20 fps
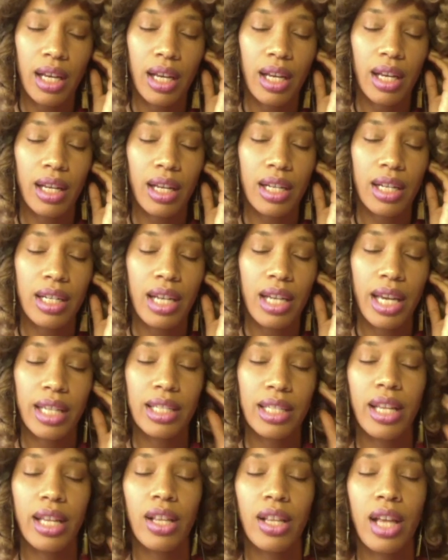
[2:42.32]
And
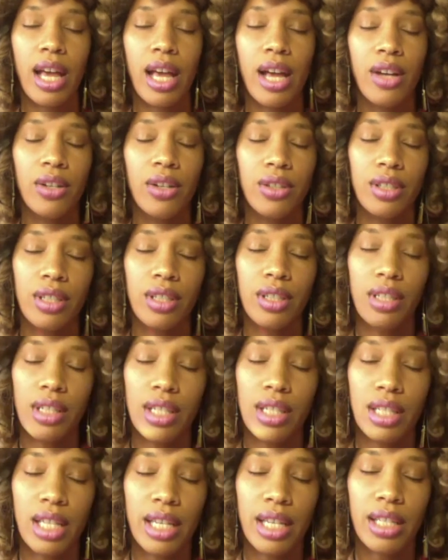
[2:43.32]
exhale out.
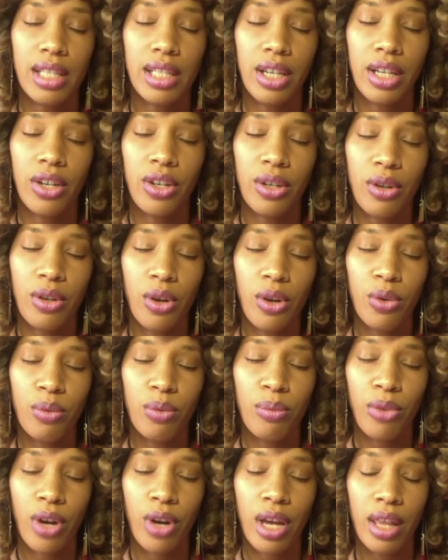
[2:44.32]
It's nice to hear your
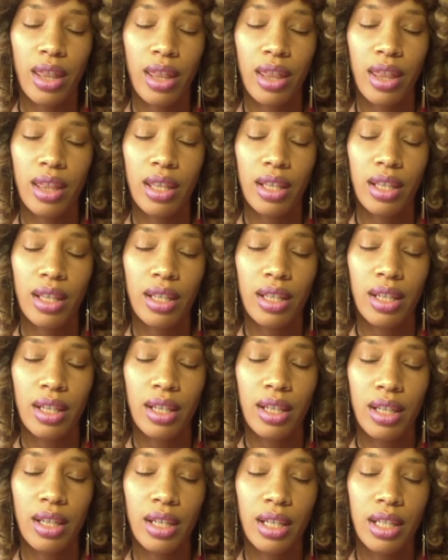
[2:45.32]
own breath.
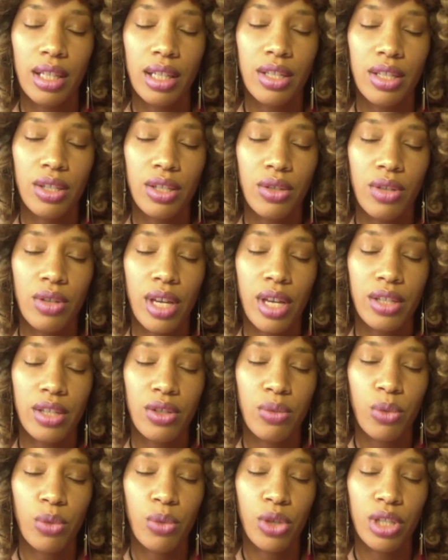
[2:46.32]
Let's do that
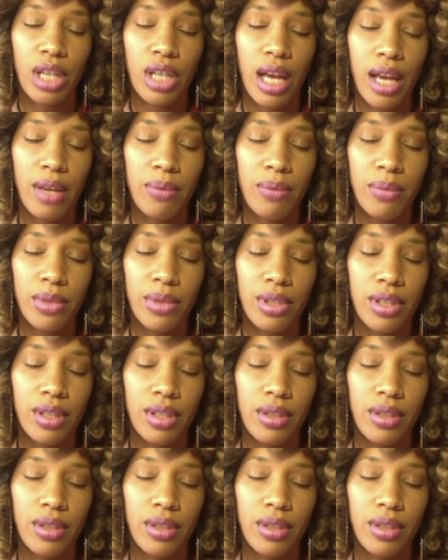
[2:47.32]
2 more times.